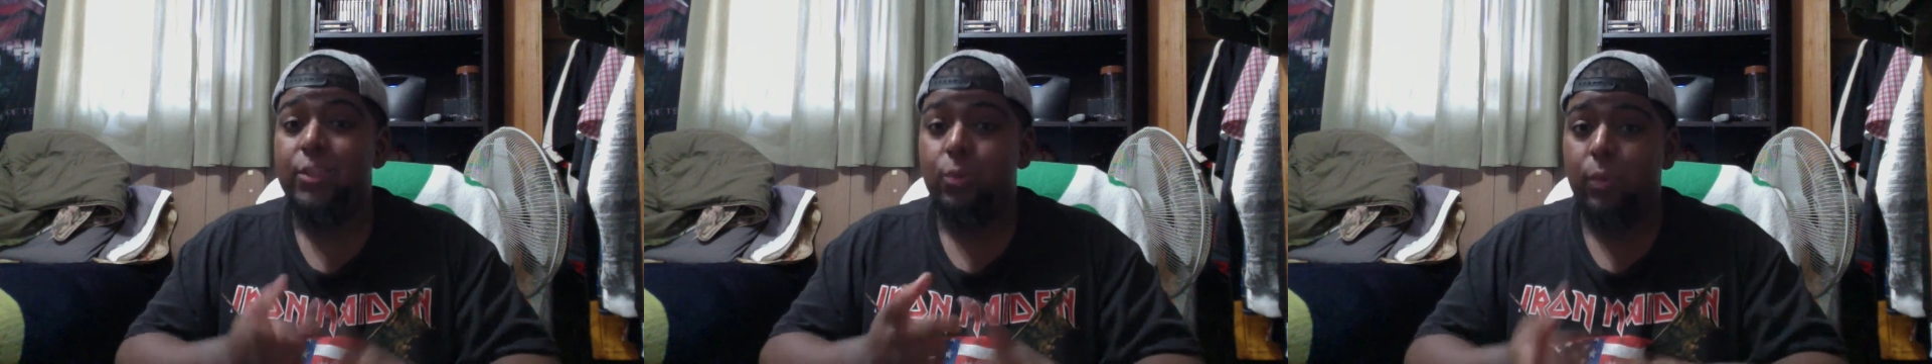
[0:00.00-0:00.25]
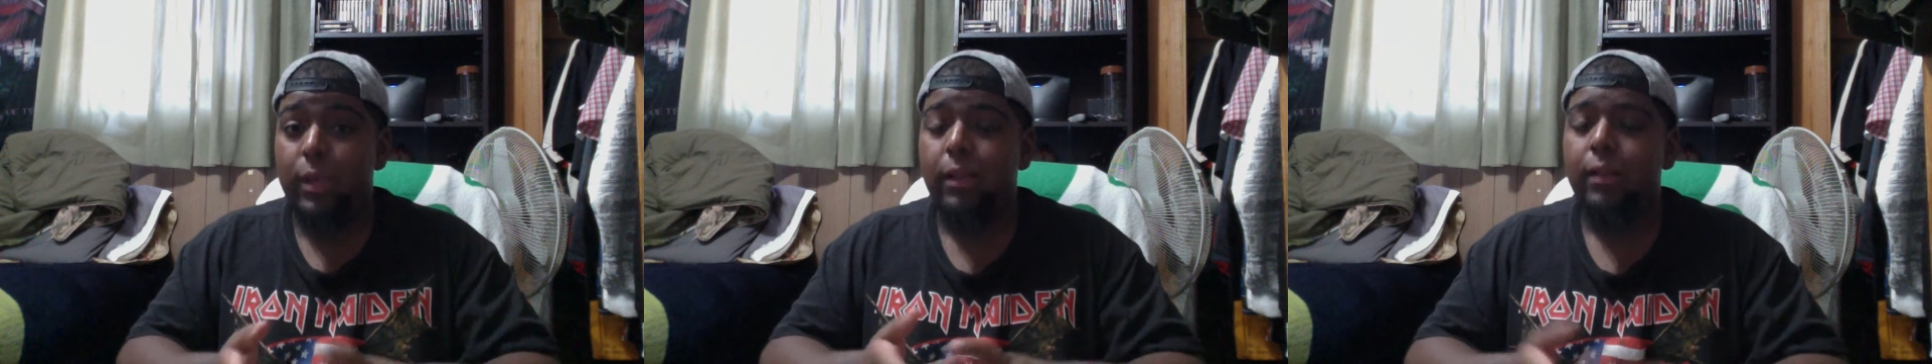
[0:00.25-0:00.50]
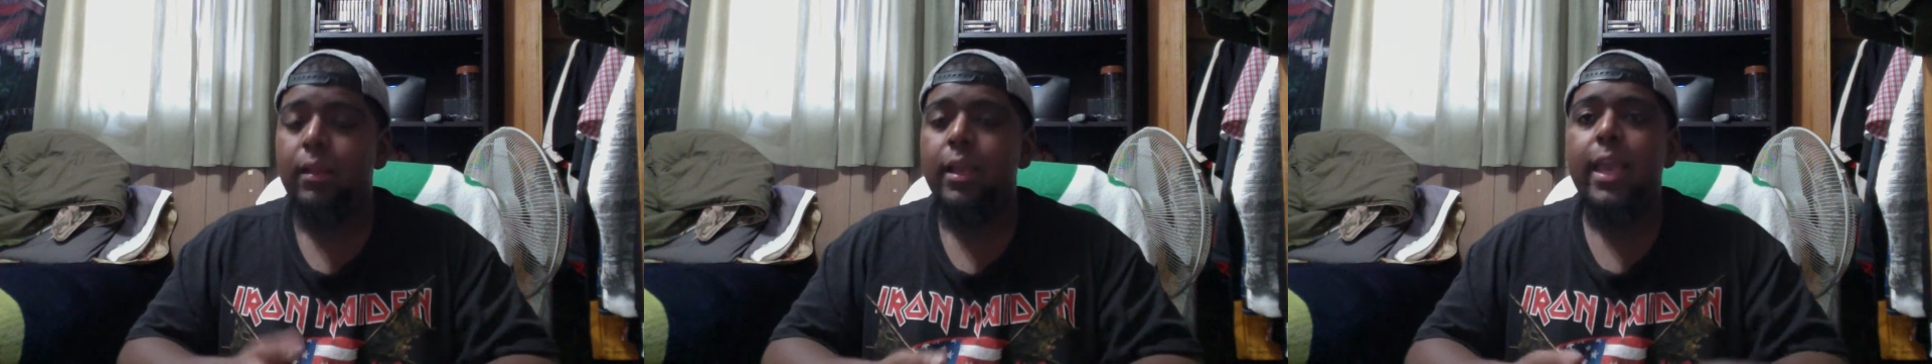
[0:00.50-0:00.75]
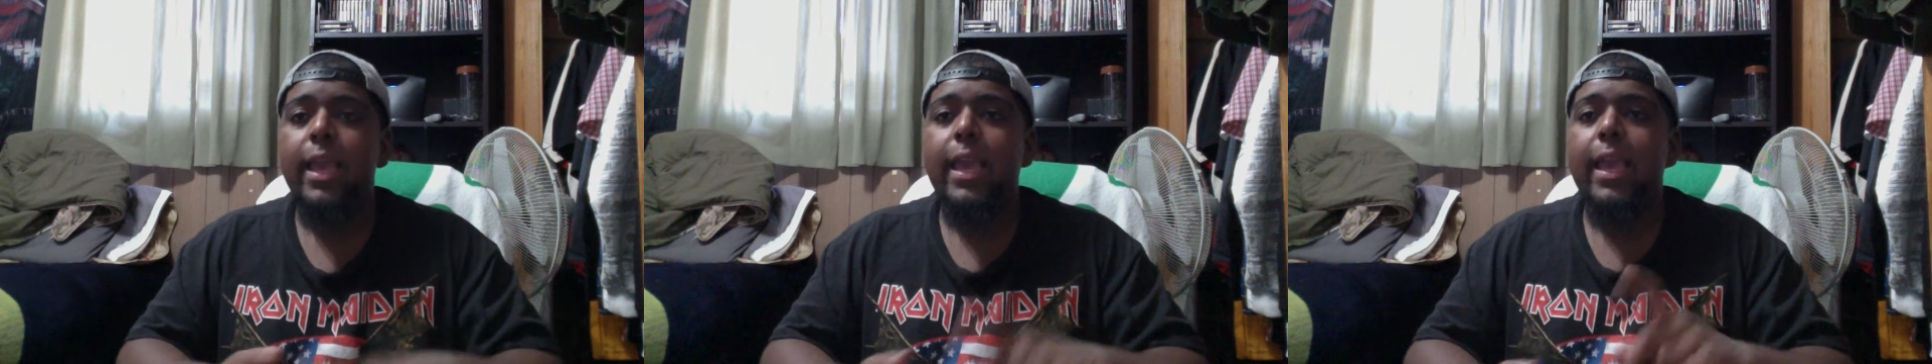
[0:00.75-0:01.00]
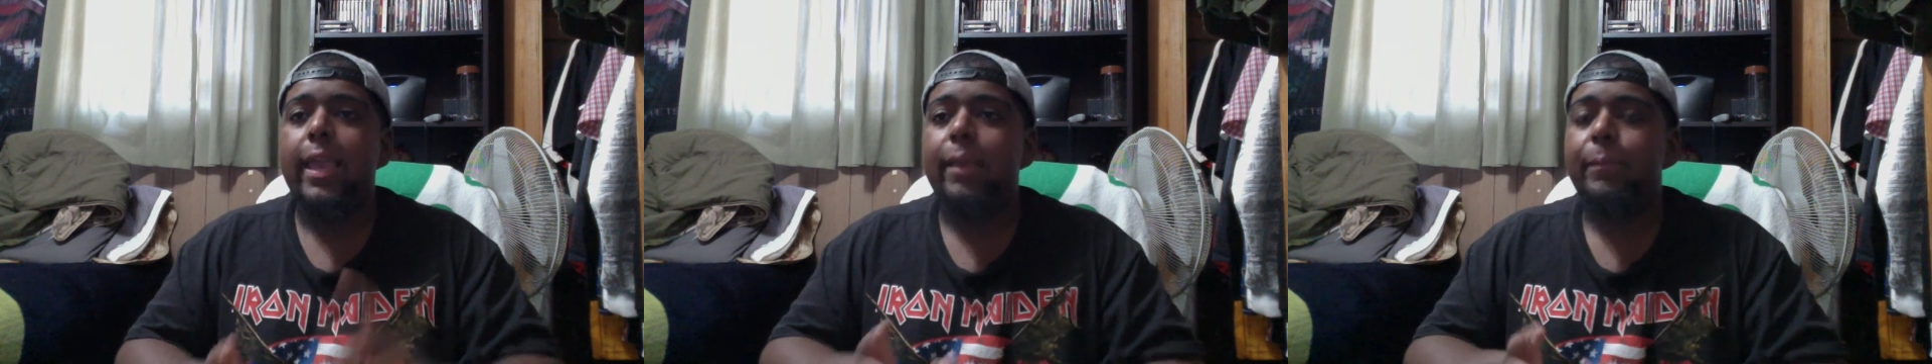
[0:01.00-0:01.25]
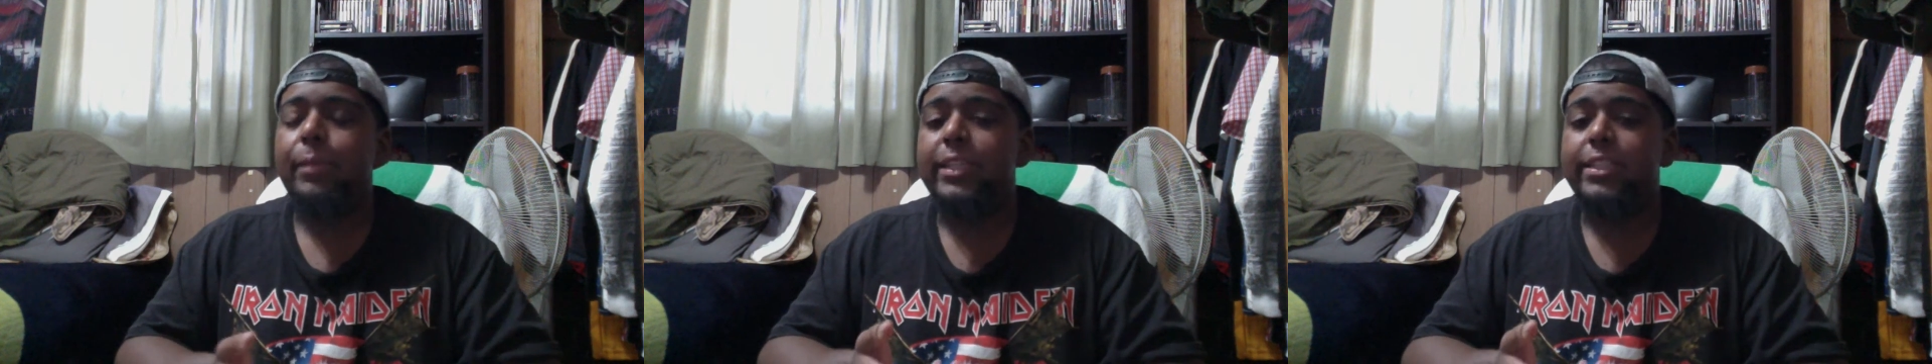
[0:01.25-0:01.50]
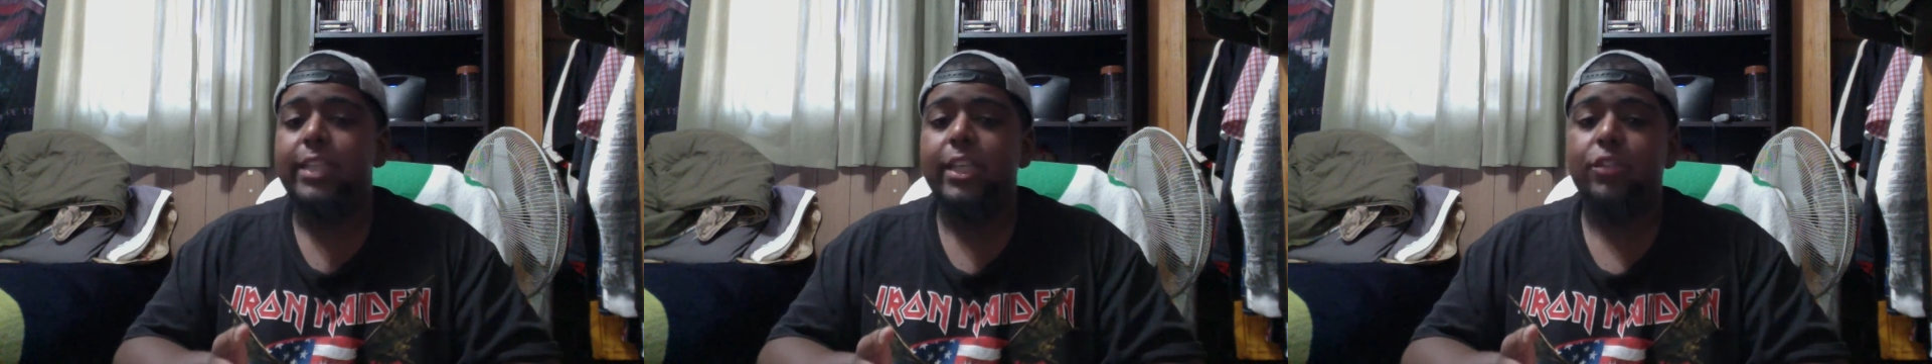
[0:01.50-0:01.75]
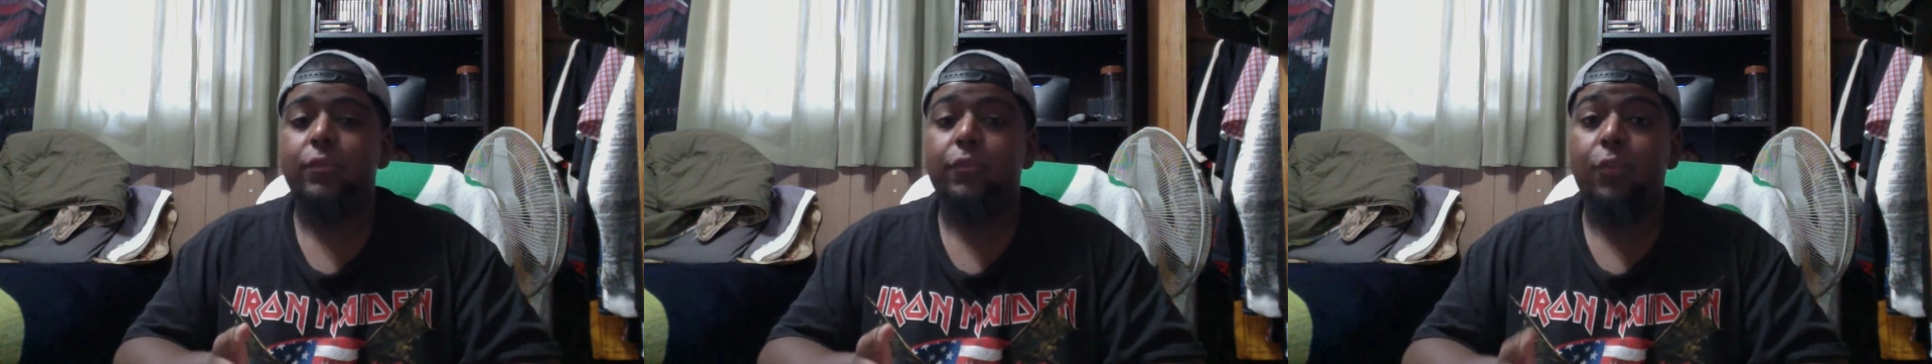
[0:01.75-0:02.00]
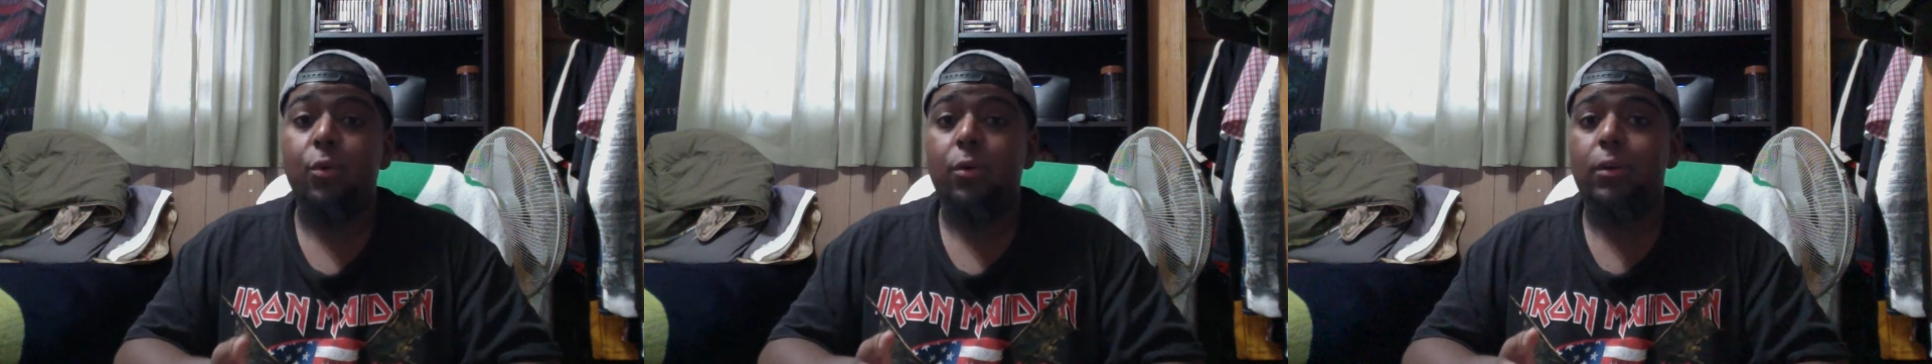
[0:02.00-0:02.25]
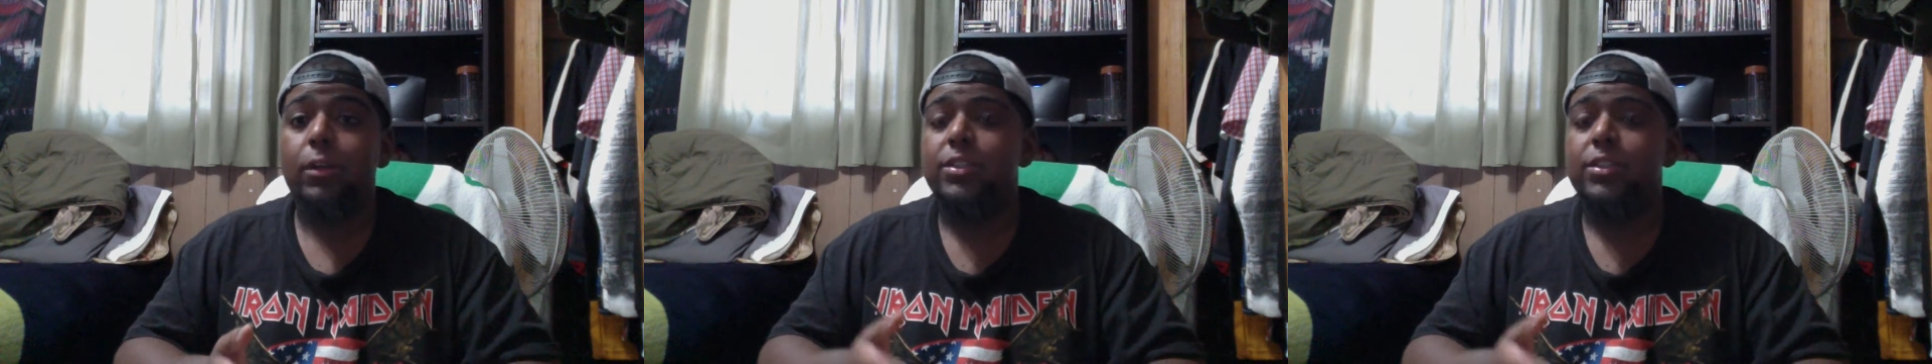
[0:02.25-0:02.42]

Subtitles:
well and PlayStation 4.